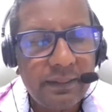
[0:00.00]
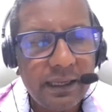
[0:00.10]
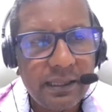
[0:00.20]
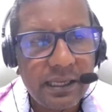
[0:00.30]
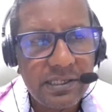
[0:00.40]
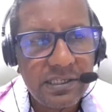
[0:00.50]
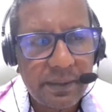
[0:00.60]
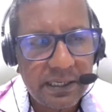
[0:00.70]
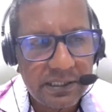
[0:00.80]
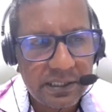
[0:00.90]
I think this
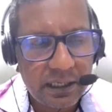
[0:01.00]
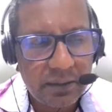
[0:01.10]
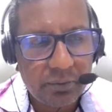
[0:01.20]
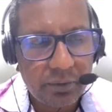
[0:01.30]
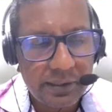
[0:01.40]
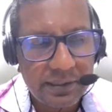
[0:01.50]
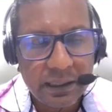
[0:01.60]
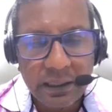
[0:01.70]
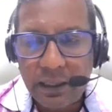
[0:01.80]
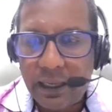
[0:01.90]
has been a turning
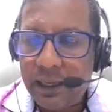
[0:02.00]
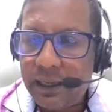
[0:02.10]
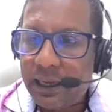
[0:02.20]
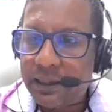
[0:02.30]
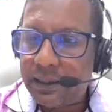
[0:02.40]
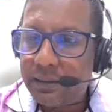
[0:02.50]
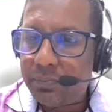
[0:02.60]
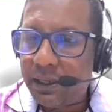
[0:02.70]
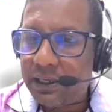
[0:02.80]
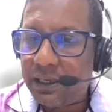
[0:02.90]
point. I
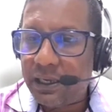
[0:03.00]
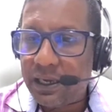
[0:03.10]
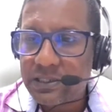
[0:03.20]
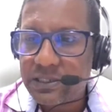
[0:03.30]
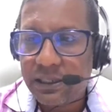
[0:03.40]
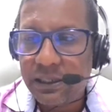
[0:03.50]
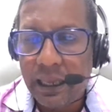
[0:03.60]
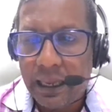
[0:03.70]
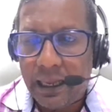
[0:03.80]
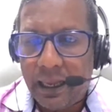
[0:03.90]
think being in
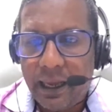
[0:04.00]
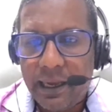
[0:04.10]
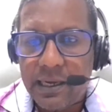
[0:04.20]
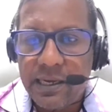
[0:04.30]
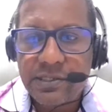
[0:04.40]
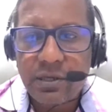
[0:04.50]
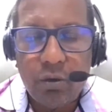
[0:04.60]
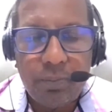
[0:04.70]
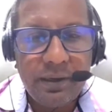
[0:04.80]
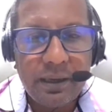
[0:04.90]
LIASA
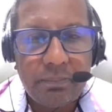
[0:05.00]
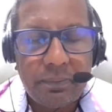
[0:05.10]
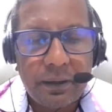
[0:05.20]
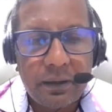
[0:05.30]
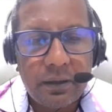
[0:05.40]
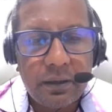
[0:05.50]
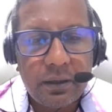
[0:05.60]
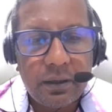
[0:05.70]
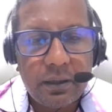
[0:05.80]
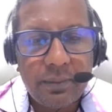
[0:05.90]
has opened up
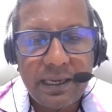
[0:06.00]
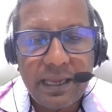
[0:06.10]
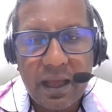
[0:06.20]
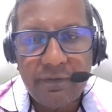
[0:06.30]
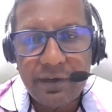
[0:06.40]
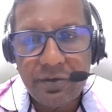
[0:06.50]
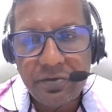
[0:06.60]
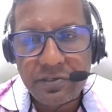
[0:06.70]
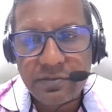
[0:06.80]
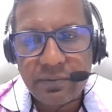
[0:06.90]
many
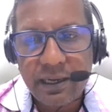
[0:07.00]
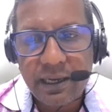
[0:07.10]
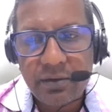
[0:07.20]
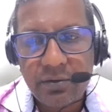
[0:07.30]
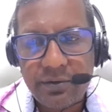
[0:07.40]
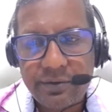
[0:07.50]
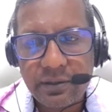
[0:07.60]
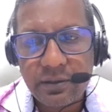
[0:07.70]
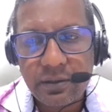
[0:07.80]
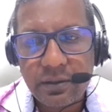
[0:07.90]
avenues where I could
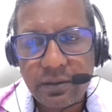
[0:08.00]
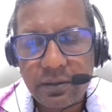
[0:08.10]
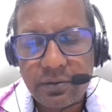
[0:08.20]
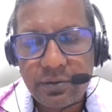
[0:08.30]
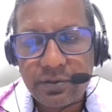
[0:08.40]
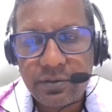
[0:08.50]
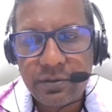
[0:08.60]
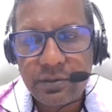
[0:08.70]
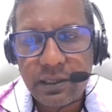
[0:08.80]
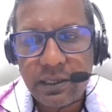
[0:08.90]

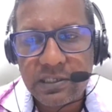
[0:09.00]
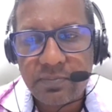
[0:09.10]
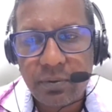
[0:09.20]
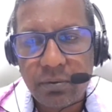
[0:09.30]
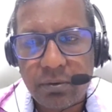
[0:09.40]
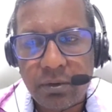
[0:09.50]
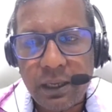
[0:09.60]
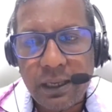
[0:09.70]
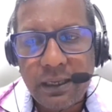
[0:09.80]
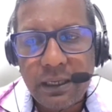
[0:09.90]
explore
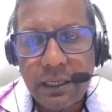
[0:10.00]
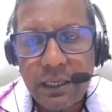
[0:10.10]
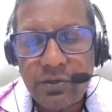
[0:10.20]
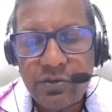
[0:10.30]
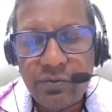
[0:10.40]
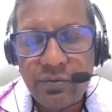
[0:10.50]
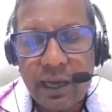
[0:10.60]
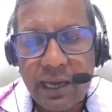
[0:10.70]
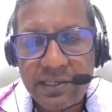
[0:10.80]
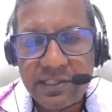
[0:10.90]

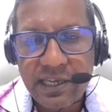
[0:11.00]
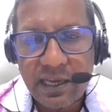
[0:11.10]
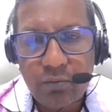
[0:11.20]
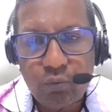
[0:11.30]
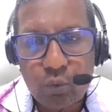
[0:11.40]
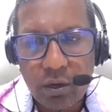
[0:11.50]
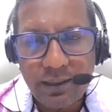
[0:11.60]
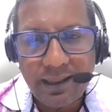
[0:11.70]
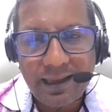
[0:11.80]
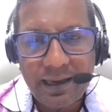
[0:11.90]
to understand
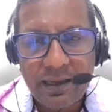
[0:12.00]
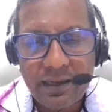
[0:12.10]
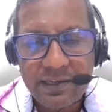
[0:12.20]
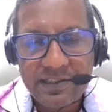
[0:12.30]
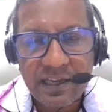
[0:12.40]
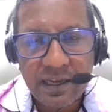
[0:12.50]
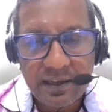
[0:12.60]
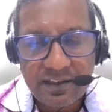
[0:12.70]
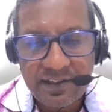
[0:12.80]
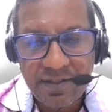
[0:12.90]
what the LIS
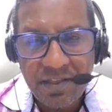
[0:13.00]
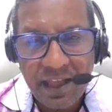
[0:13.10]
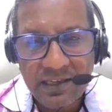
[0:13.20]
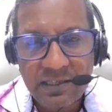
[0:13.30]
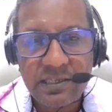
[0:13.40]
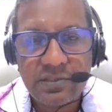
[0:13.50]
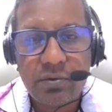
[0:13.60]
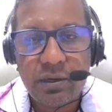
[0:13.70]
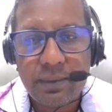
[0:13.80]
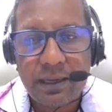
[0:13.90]
sector is
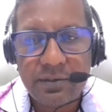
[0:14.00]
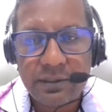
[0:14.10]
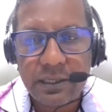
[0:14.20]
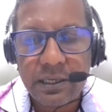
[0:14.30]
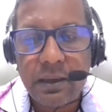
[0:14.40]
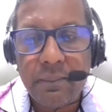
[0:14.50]
all about.